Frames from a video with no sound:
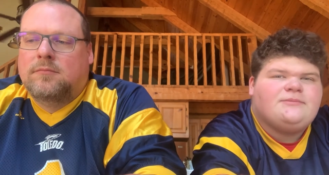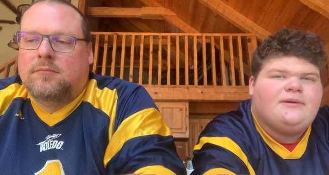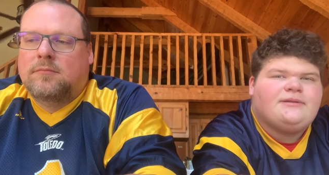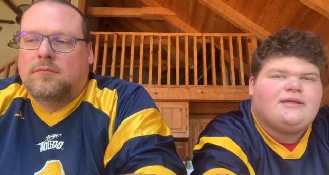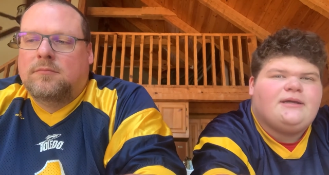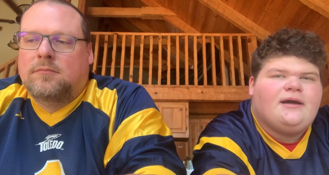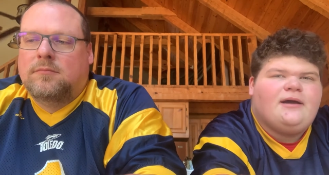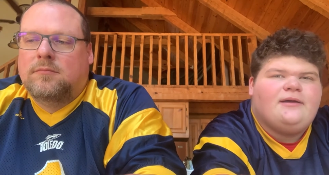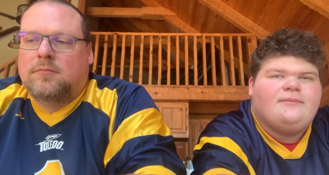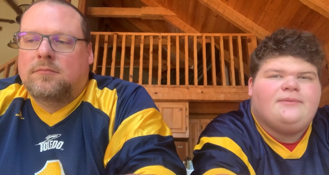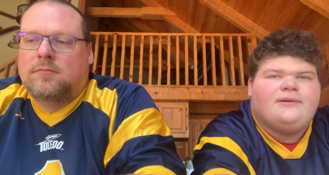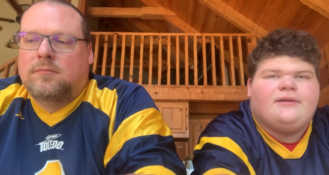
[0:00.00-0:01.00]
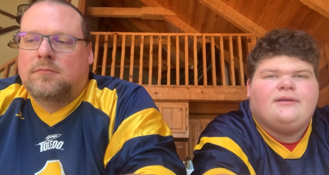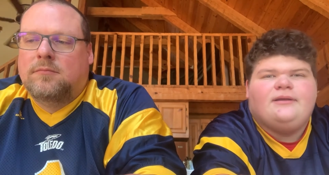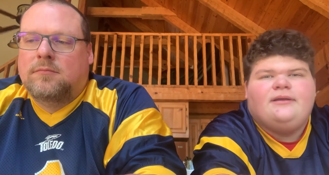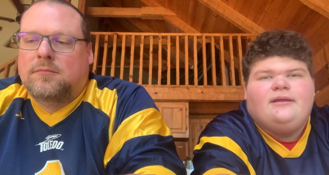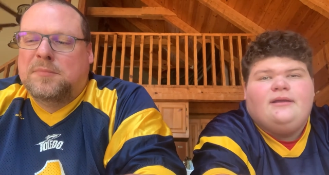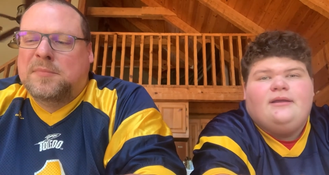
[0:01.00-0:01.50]
Speaker 1: about the guy, but
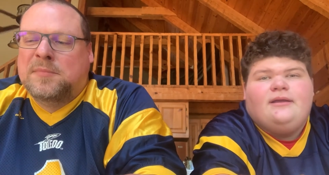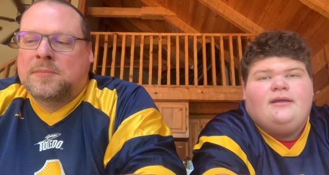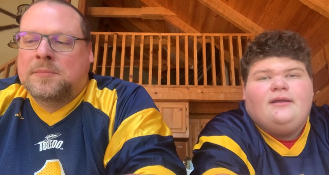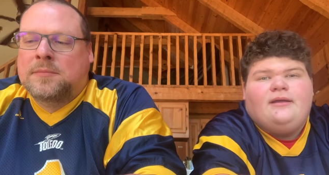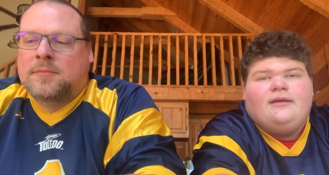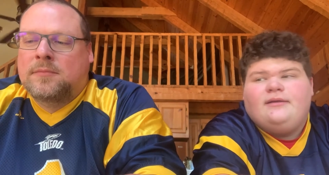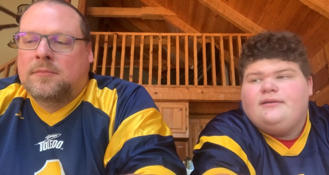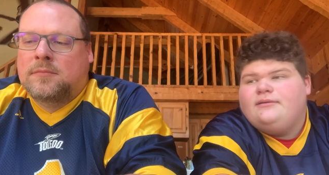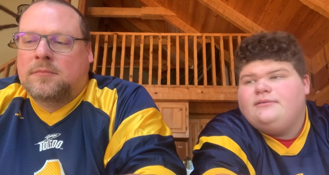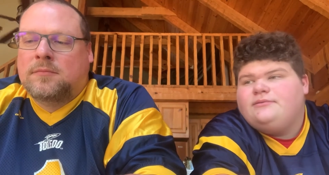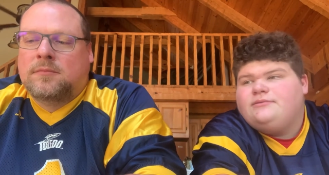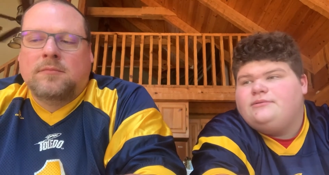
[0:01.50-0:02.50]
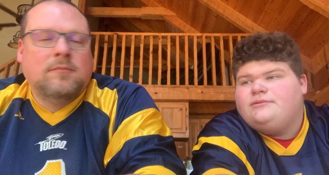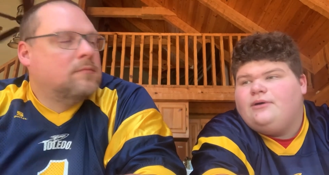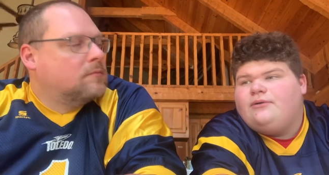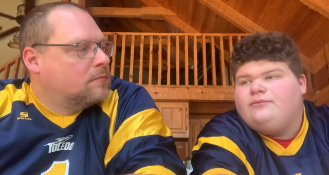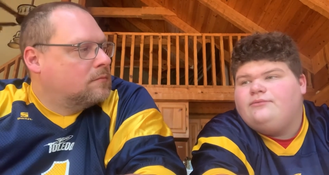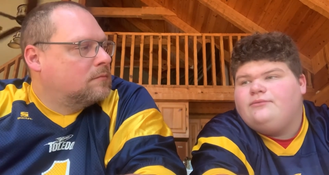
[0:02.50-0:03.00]

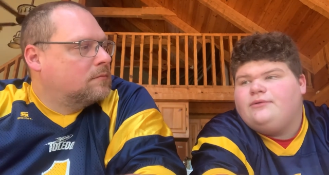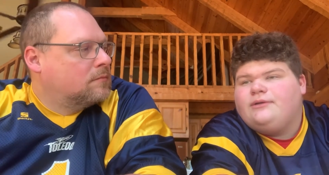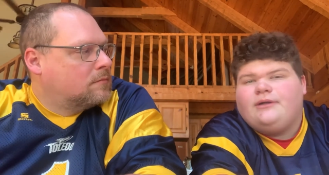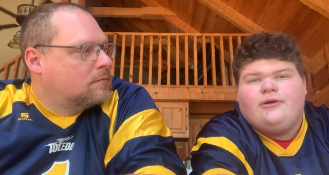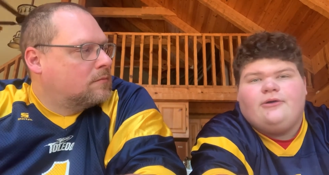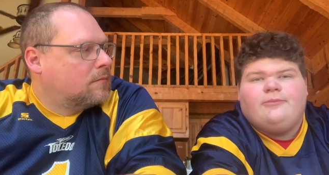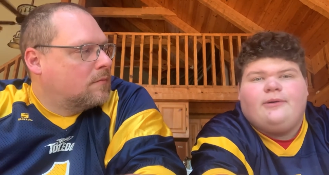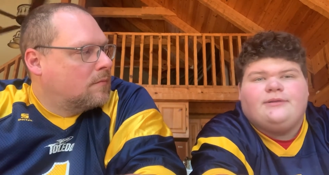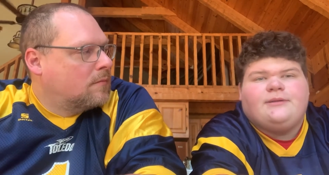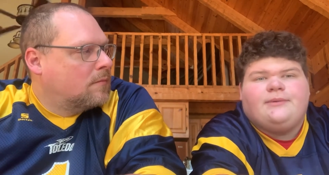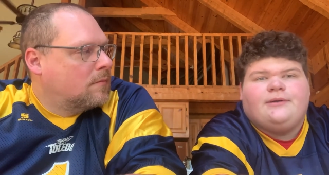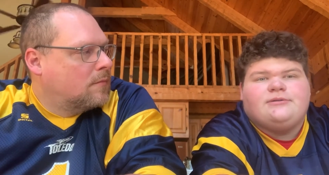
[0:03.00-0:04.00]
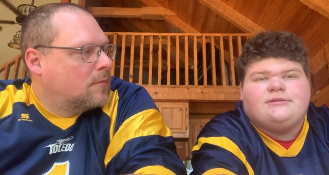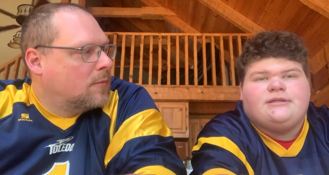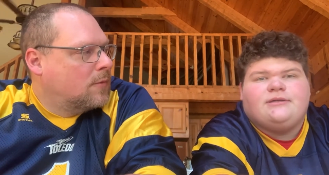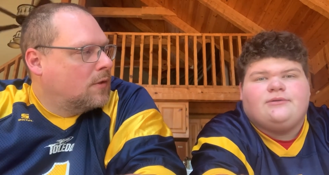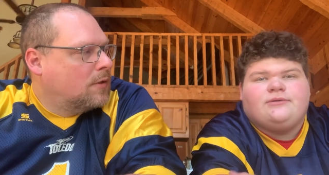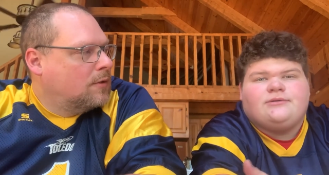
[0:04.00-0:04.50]
don't really care about the Bears
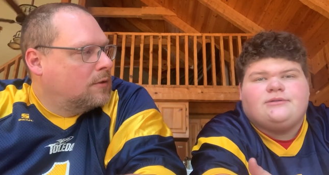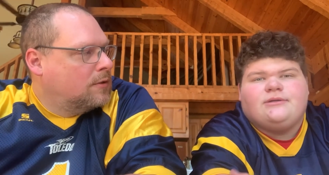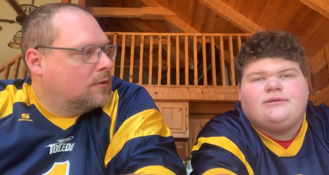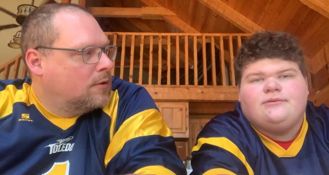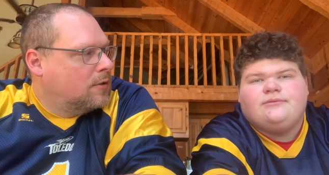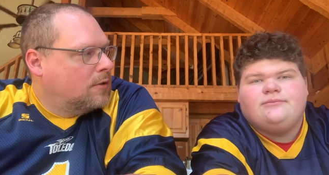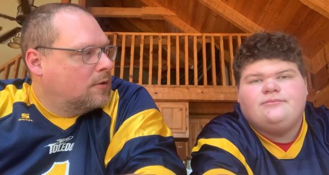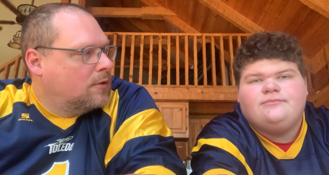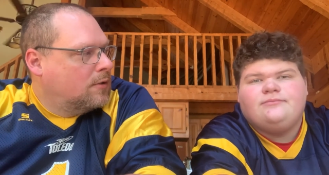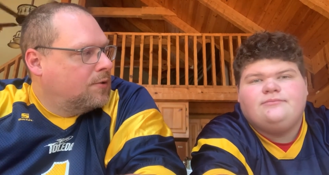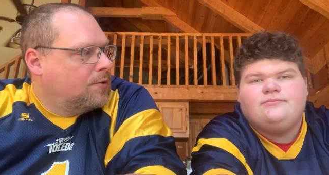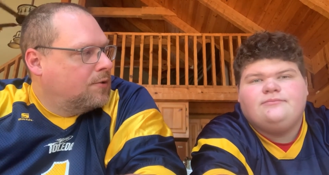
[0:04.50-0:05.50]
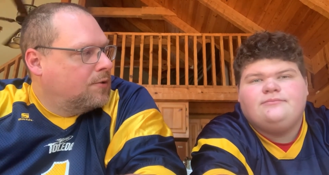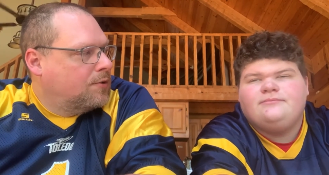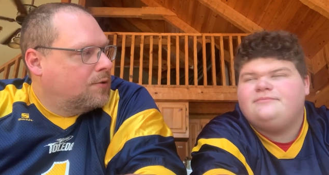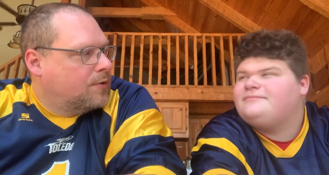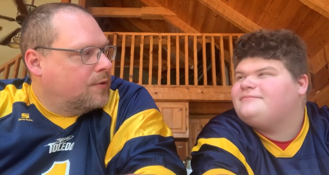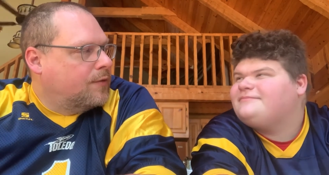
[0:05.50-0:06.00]
either, so.
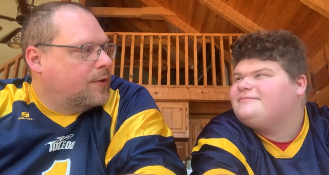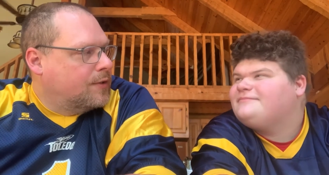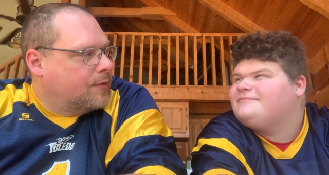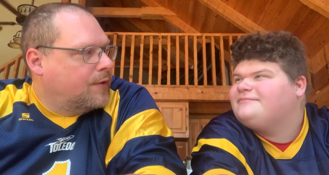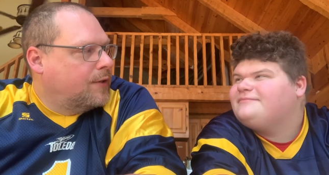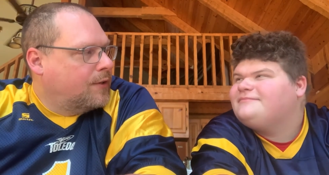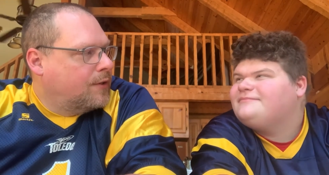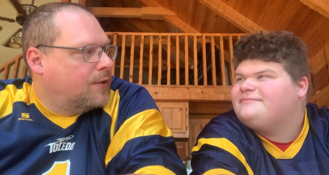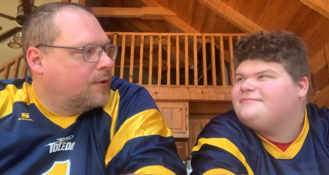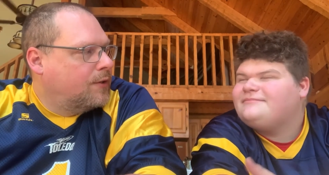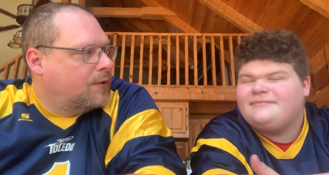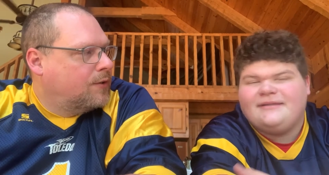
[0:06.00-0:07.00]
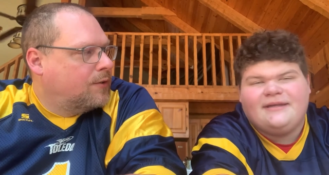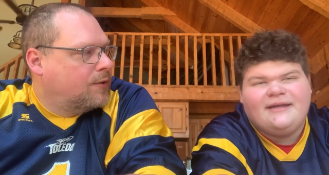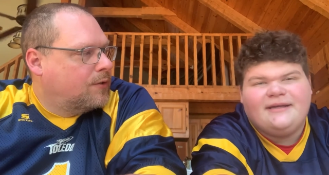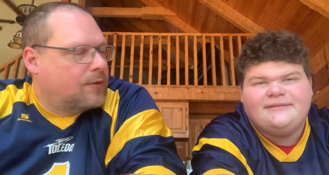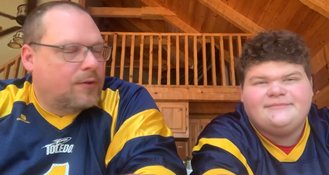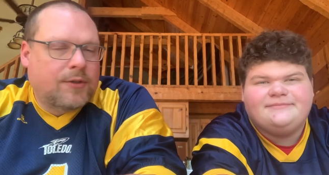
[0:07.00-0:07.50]
Speaker 2: Defensive end, huh? Yeah.
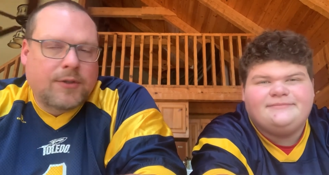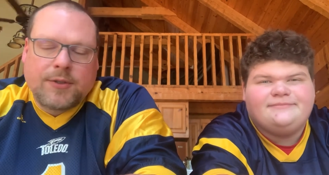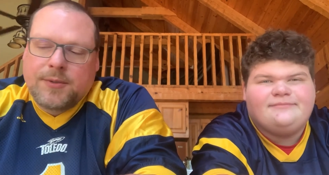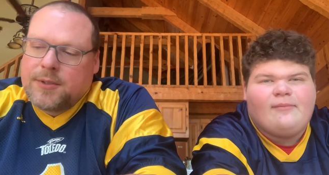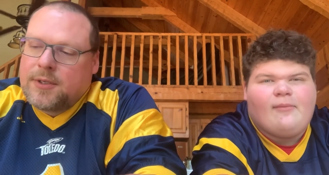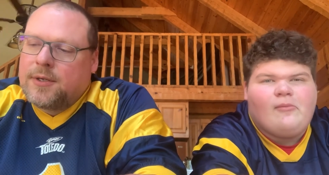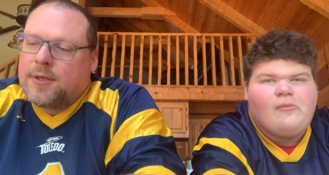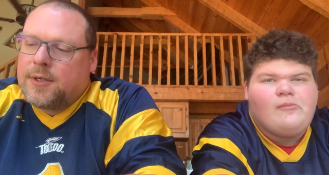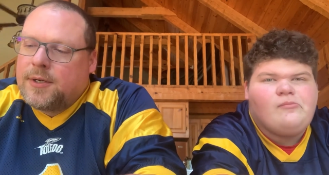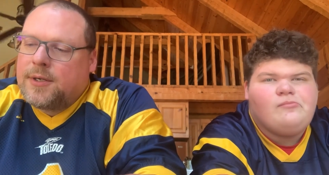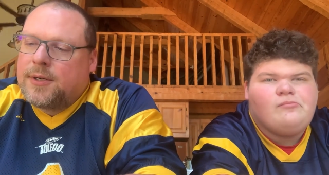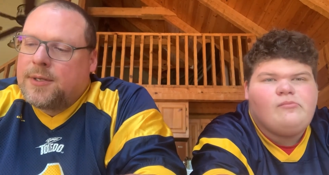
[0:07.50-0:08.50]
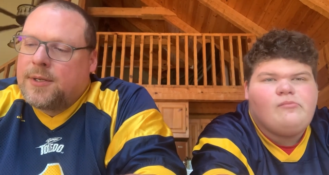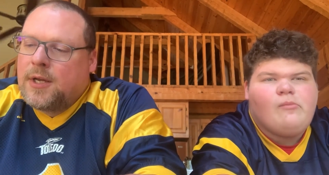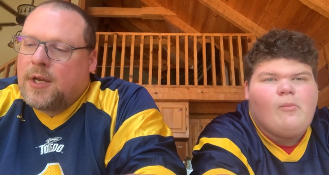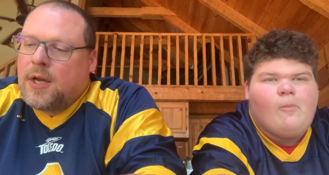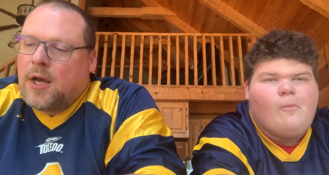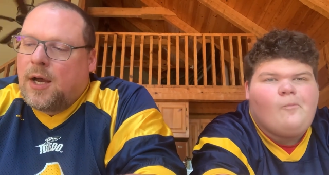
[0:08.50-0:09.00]
That's what you're thinking? All right, all right.
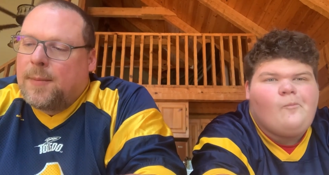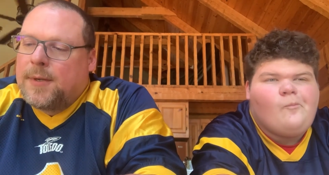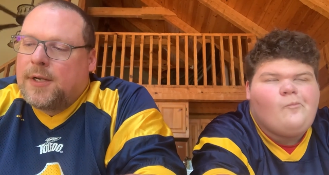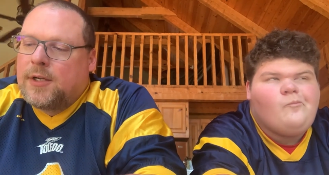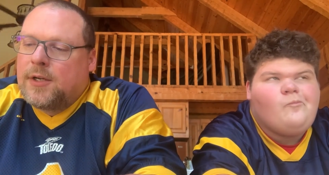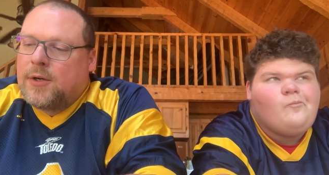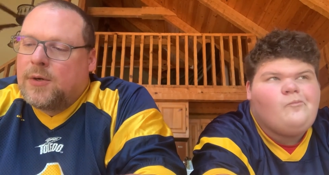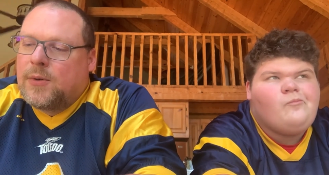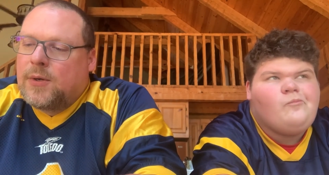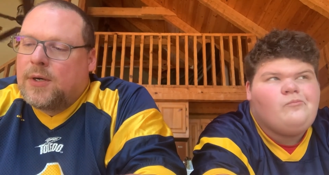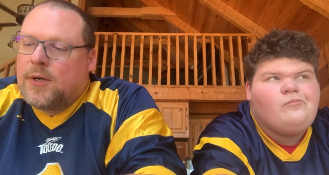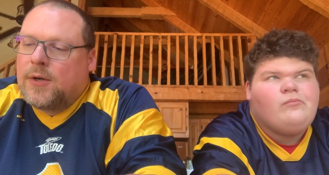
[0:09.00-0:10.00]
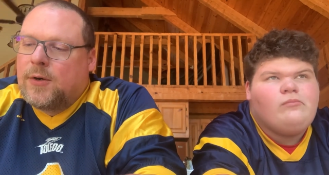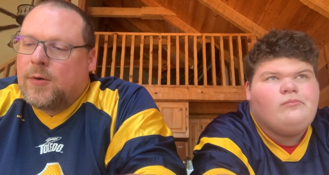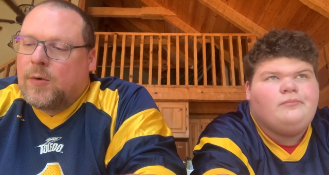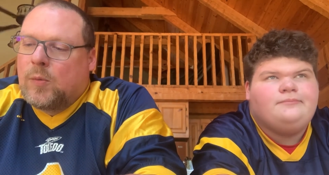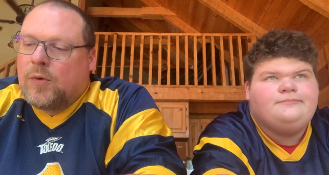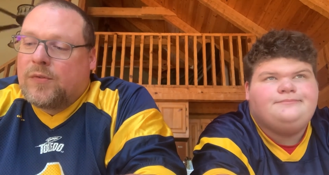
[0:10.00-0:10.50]
I'm going to go
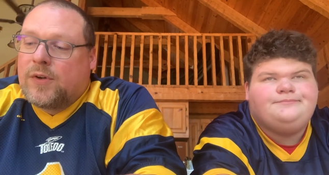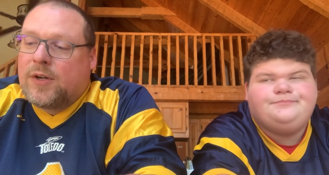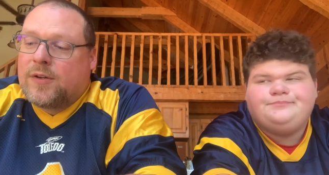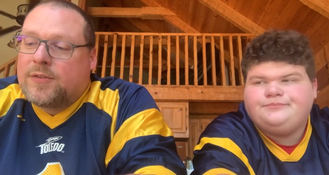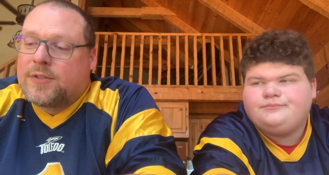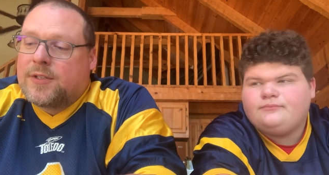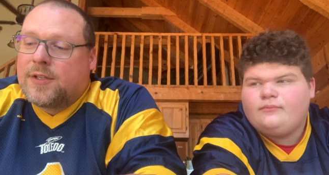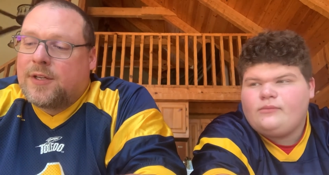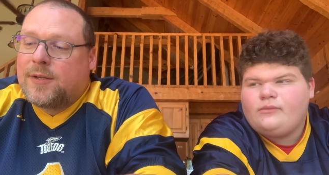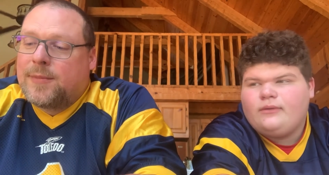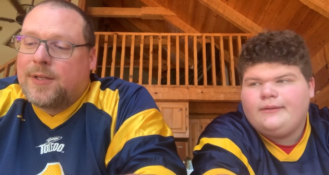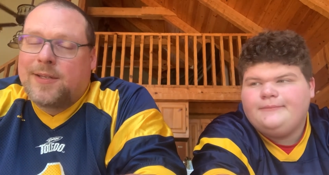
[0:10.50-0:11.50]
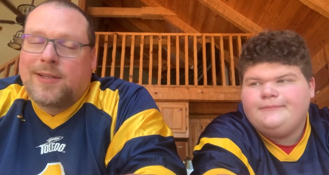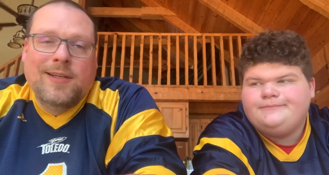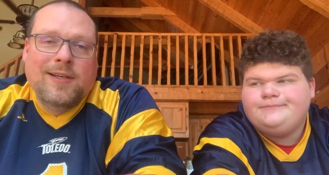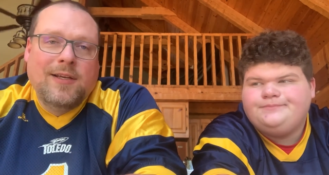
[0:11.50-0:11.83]
um, with an offensive lineman,